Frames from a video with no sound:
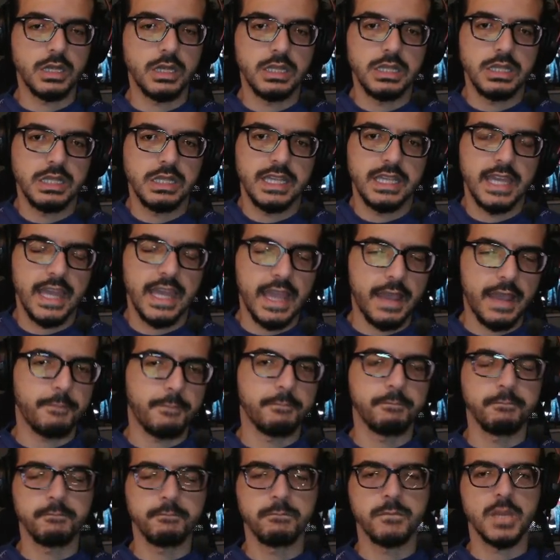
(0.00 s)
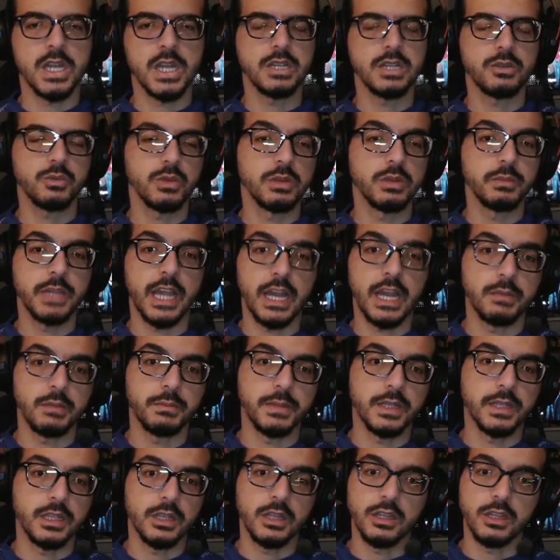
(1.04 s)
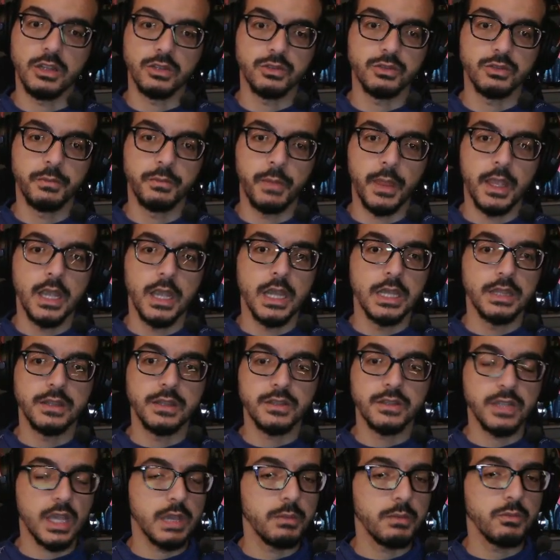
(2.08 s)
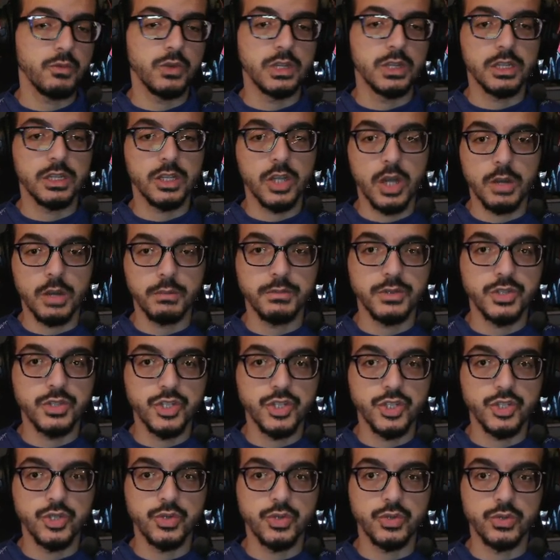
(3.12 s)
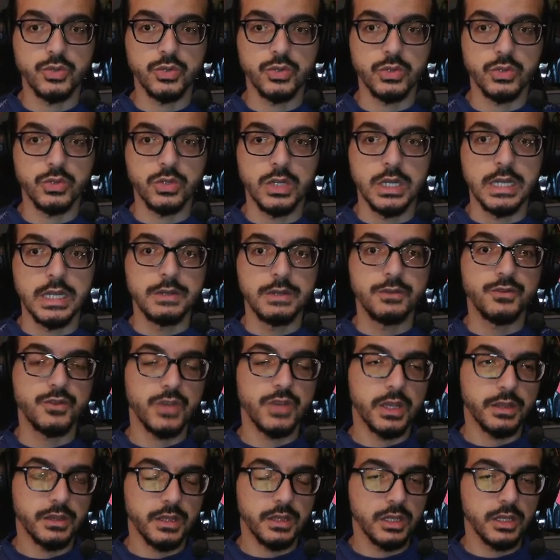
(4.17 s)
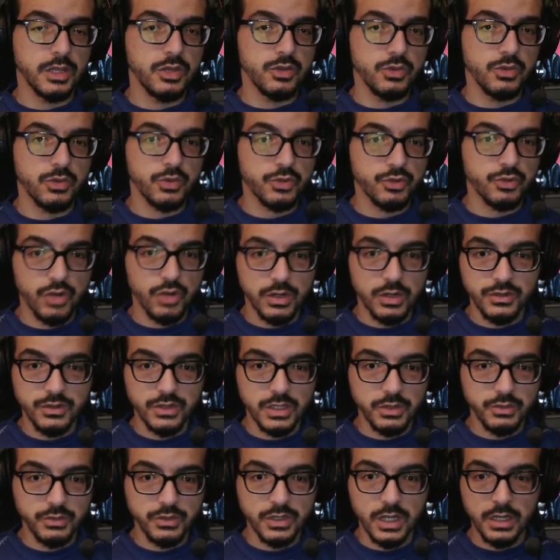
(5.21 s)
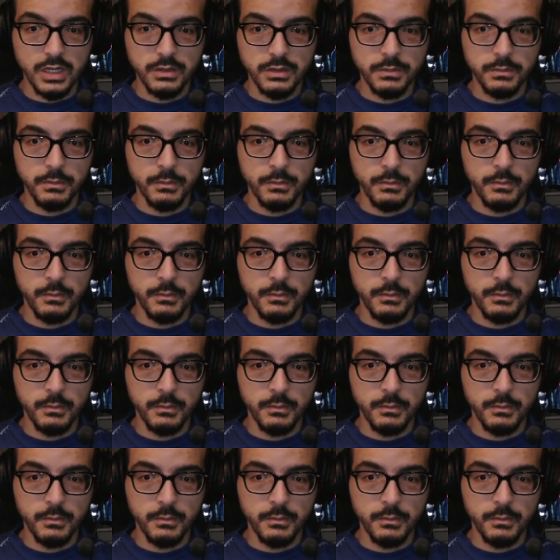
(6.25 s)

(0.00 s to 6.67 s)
And yeah, it will be helping a lot. Same when it comes to sending your trucks outside.